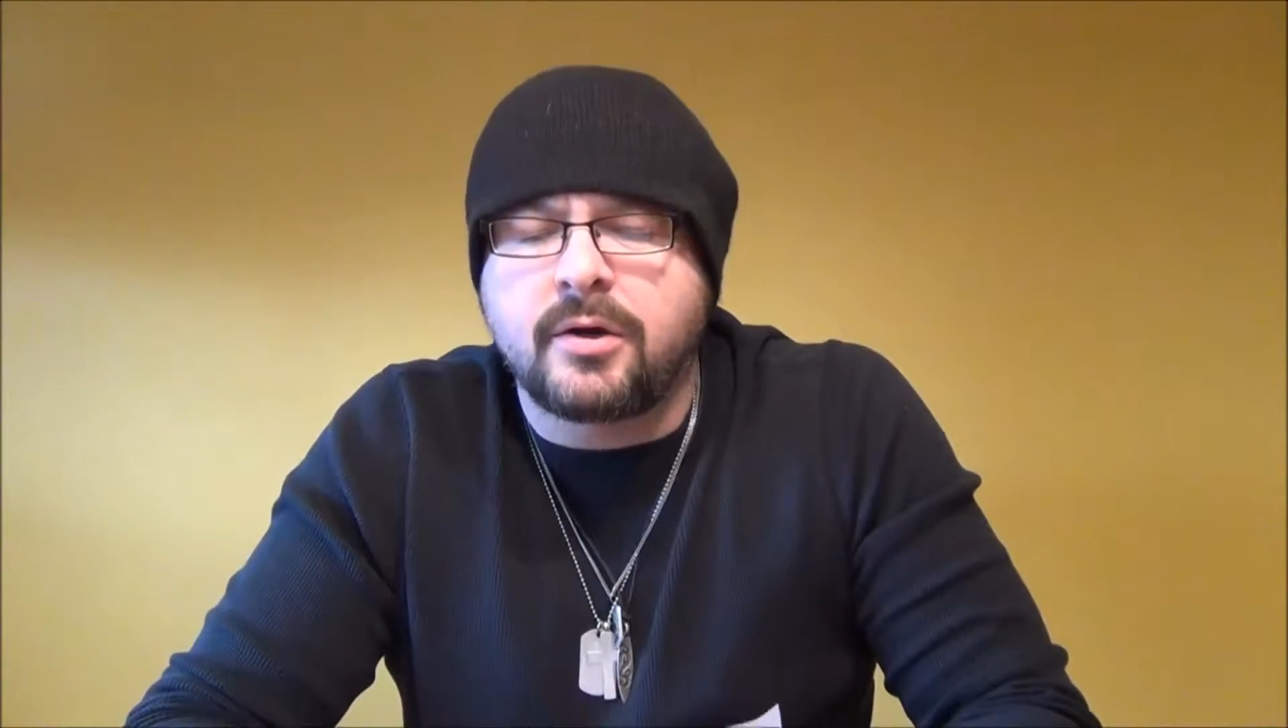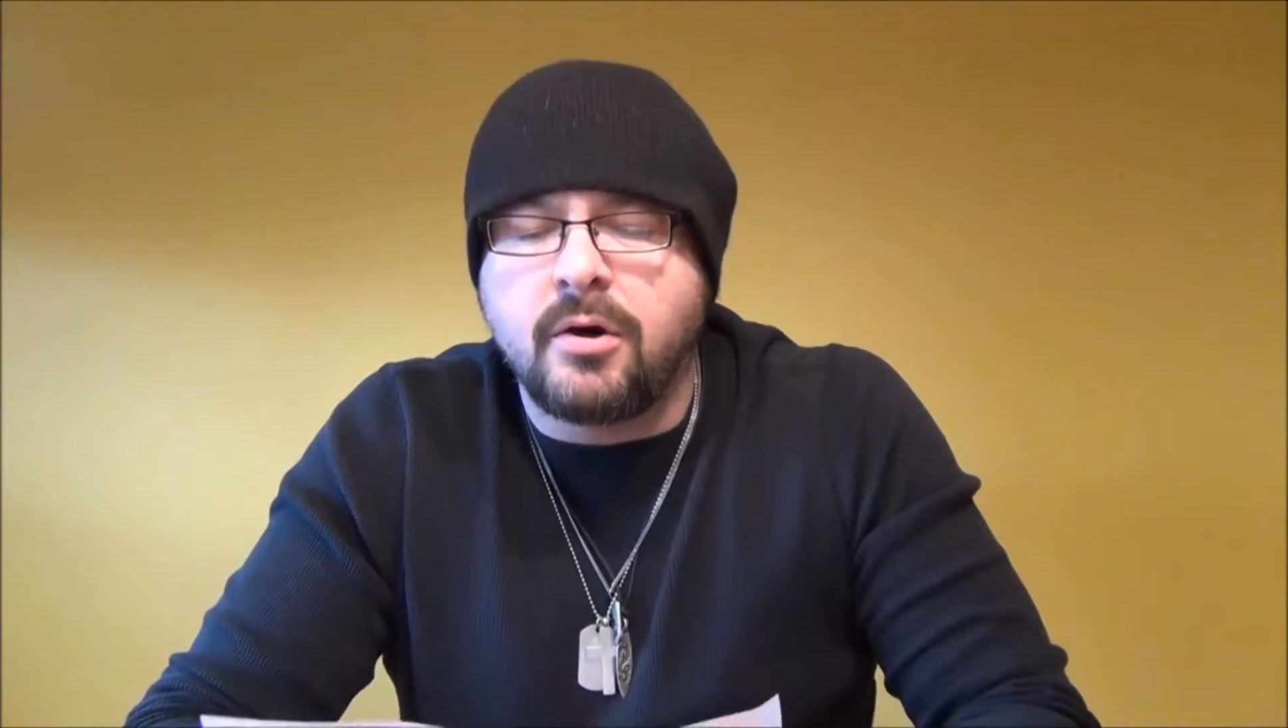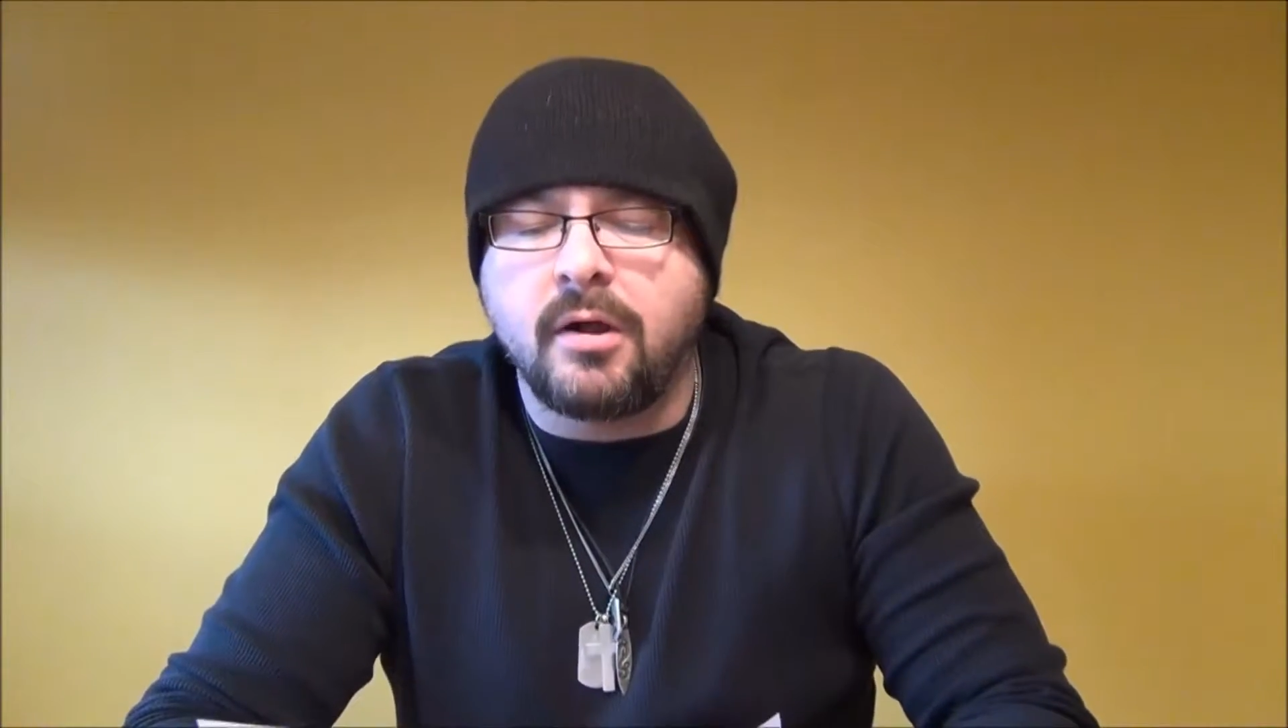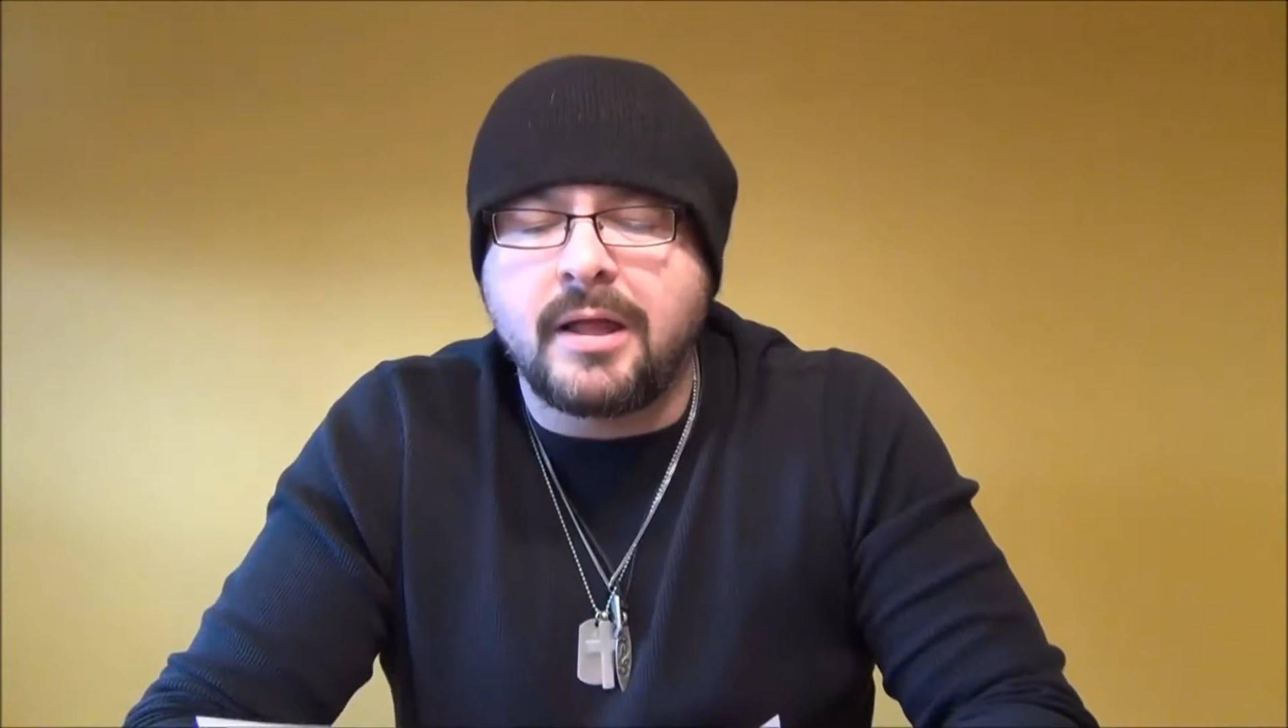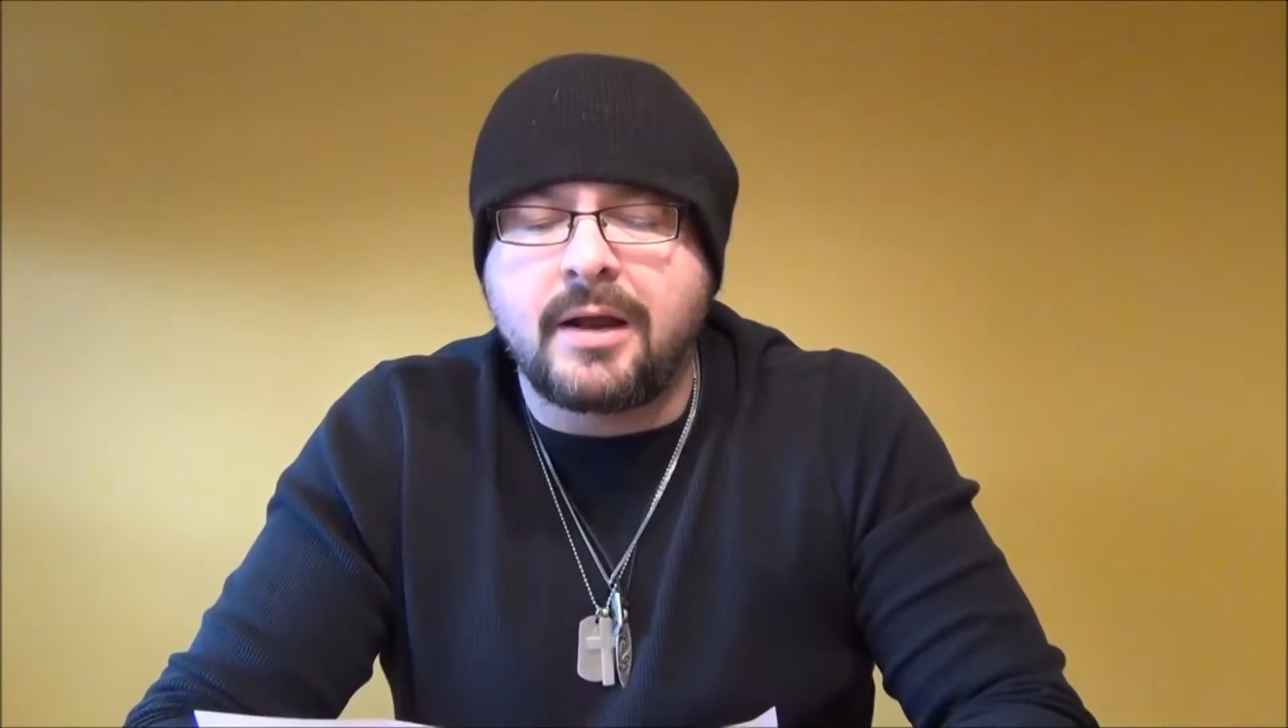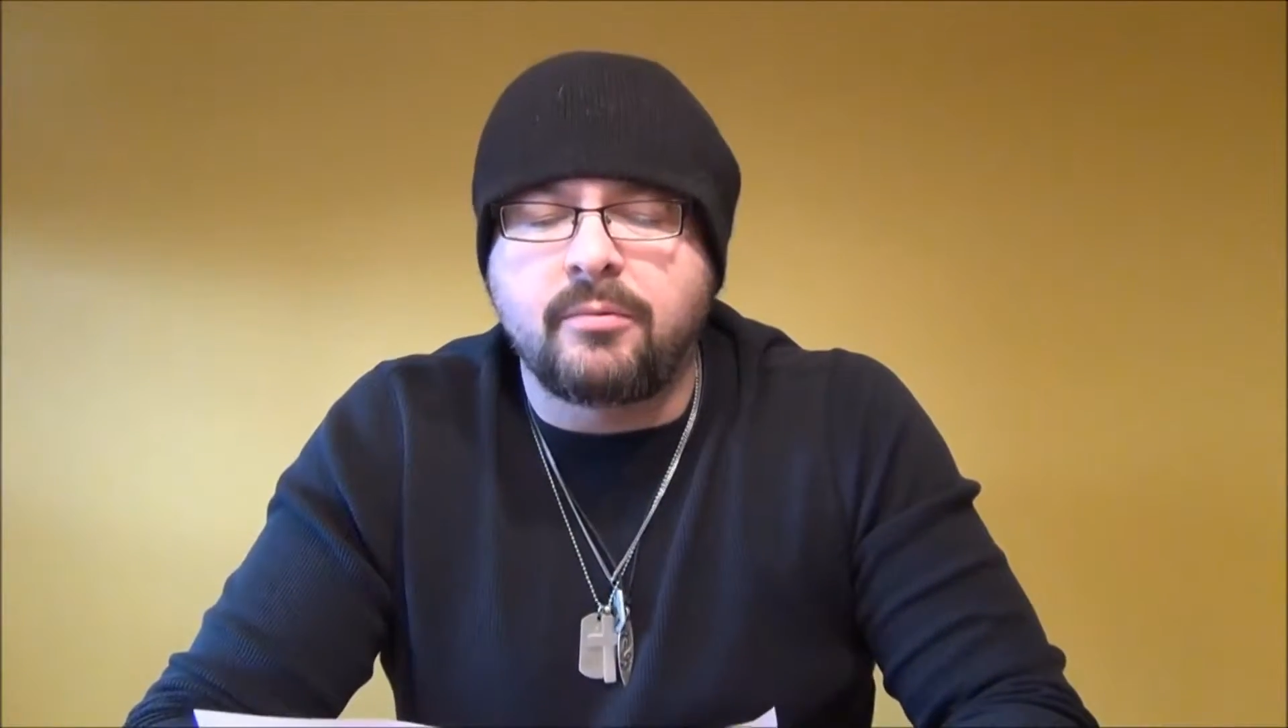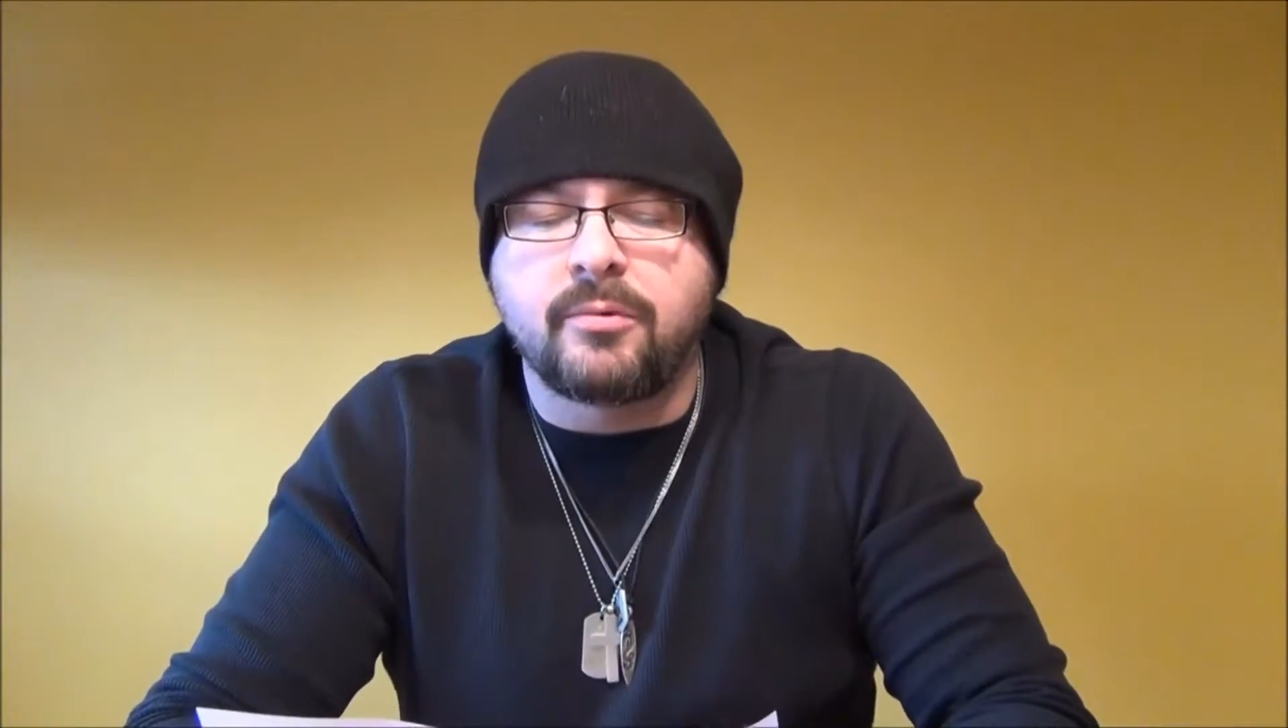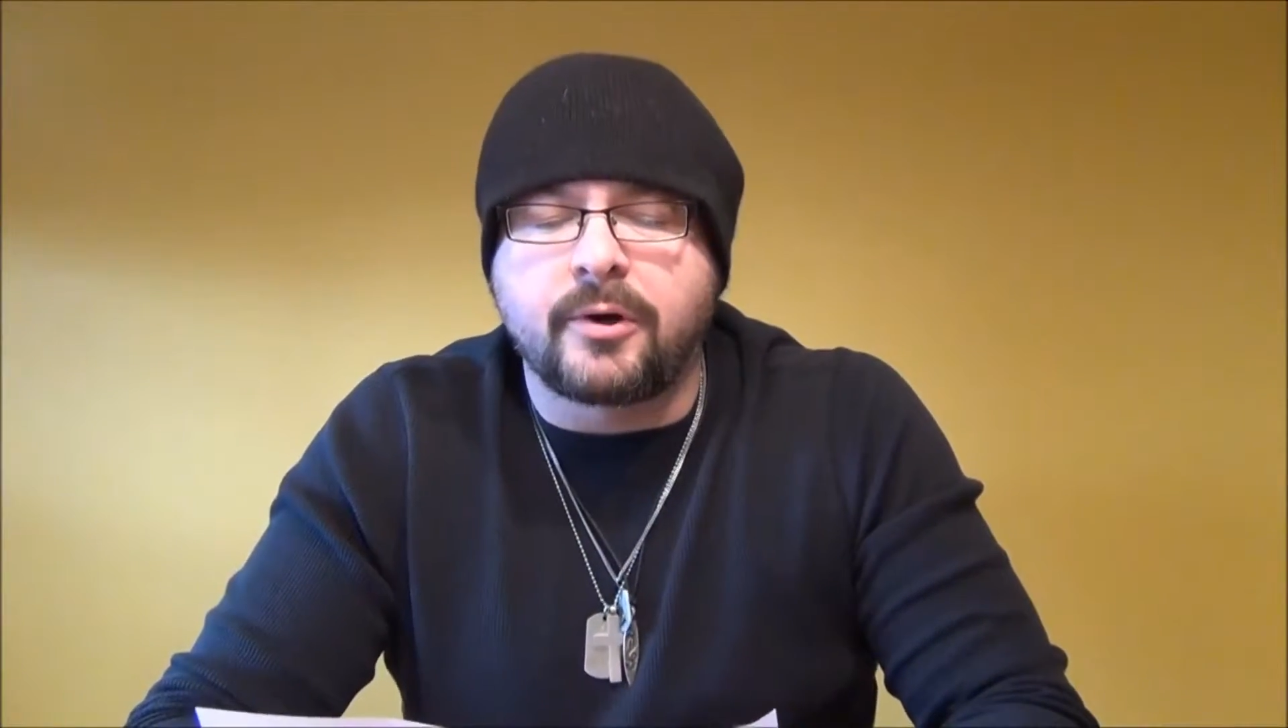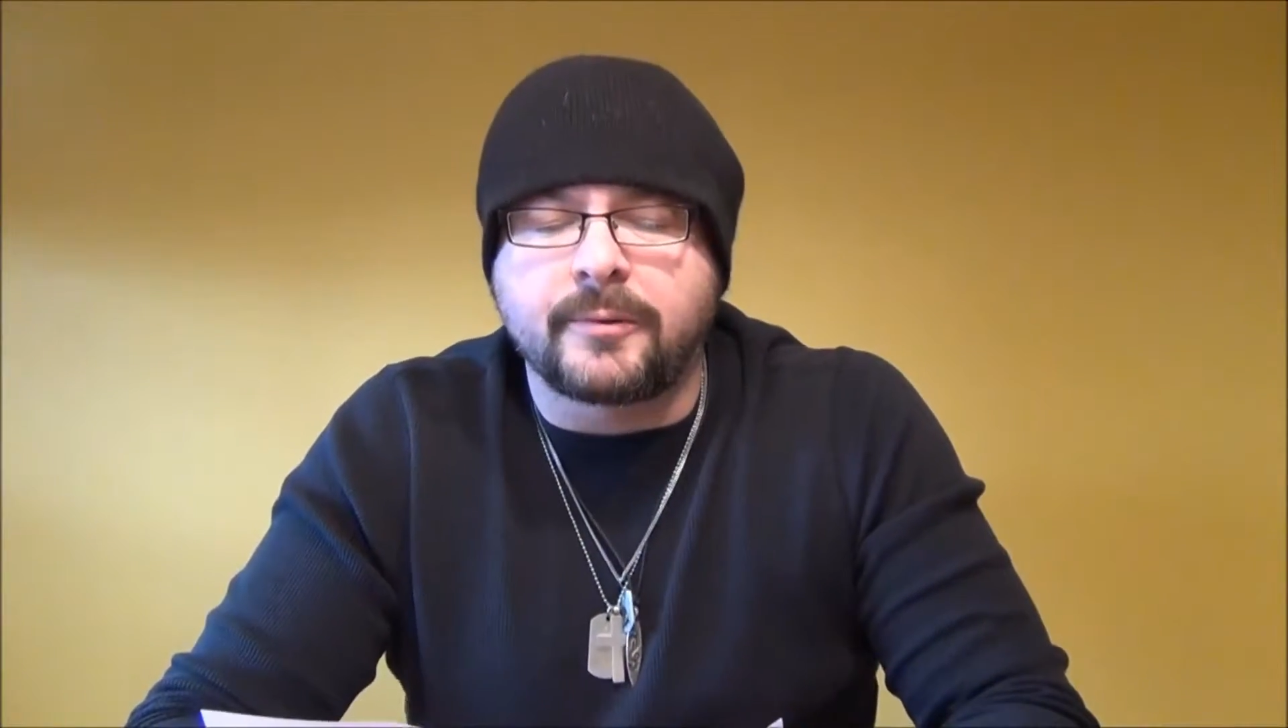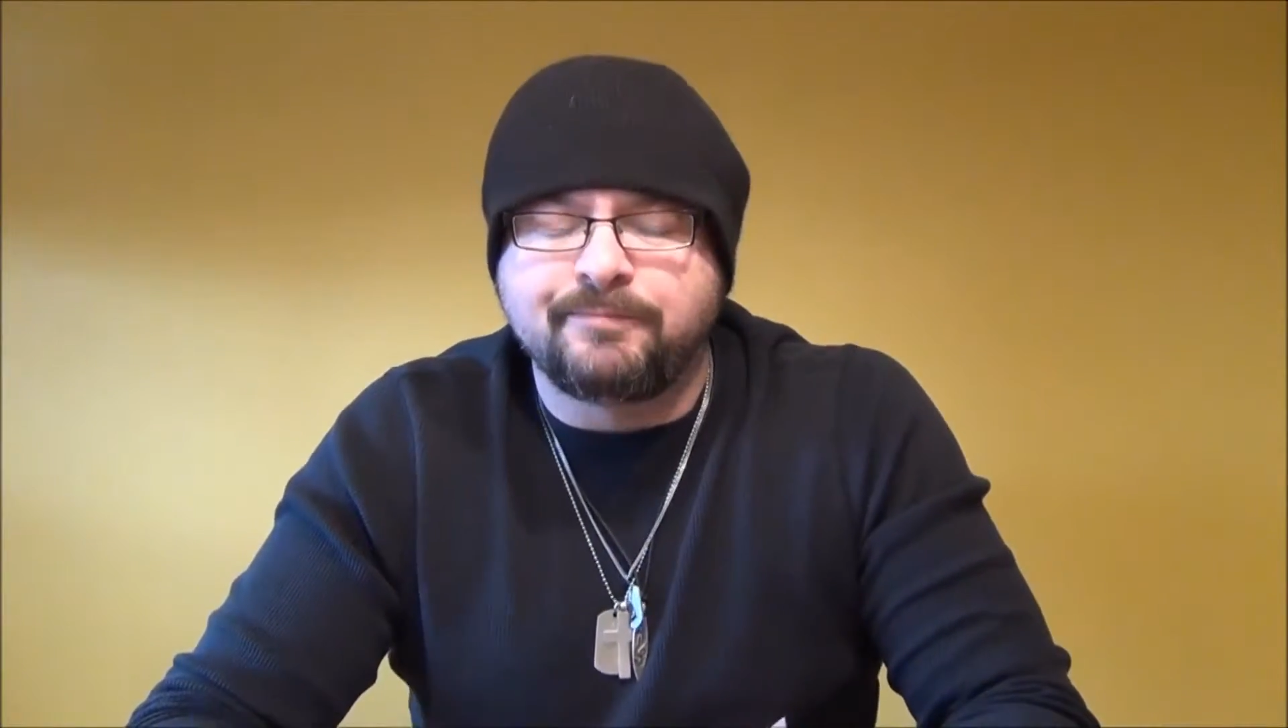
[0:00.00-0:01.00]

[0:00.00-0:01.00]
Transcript: call out of work?